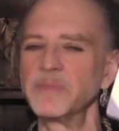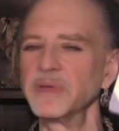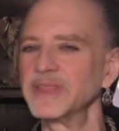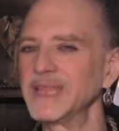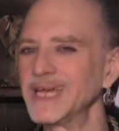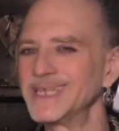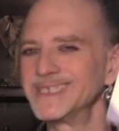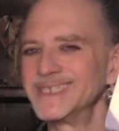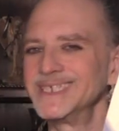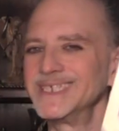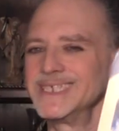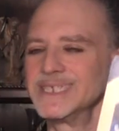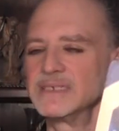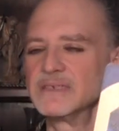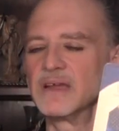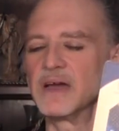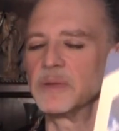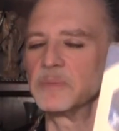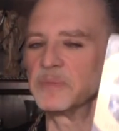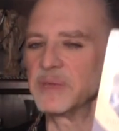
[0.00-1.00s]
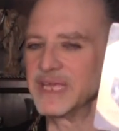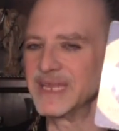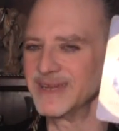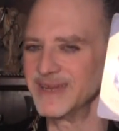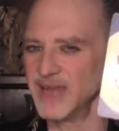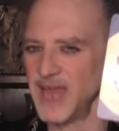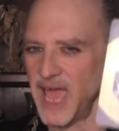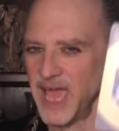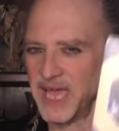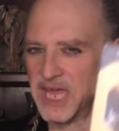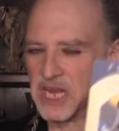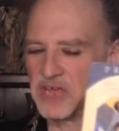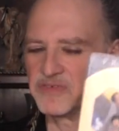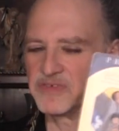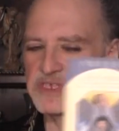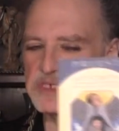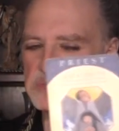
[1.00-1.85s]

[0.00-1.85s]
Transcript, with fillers: but that need not be negative.